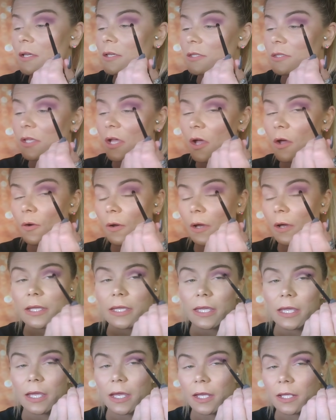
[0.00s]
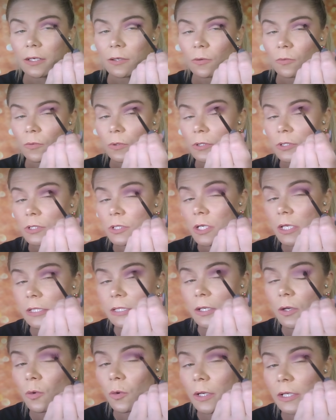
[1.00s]
So again, we're
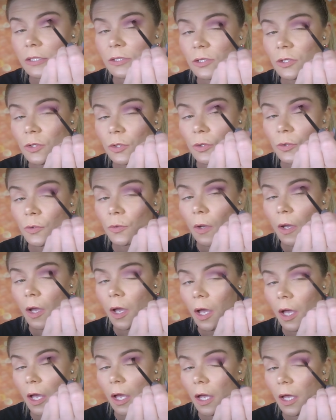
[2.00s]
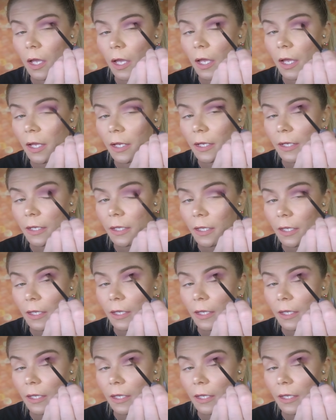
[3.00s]
just going to hug,